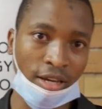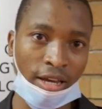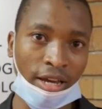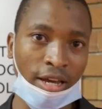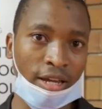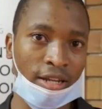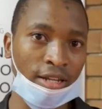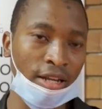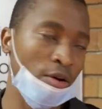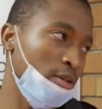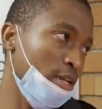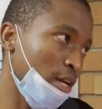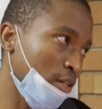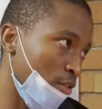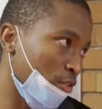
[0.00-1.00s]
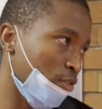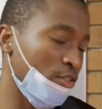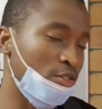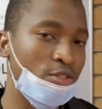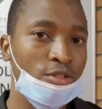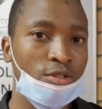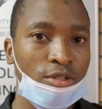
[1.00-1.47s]
and now I'd like to
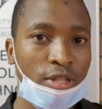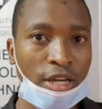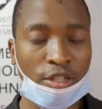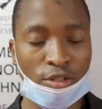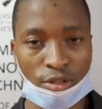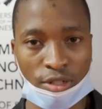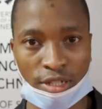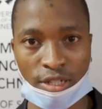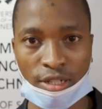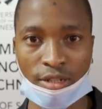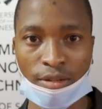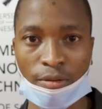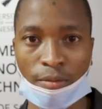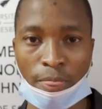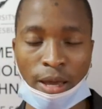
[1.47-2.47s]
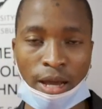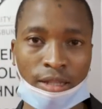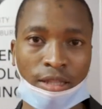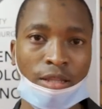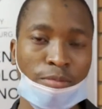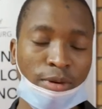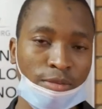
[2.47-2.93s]
introduce you to the HOD and
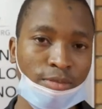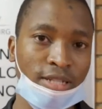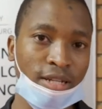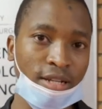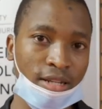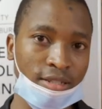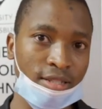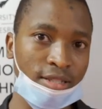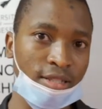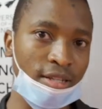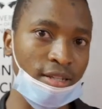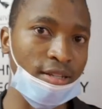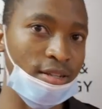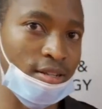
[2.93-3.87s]
the departmental assistant.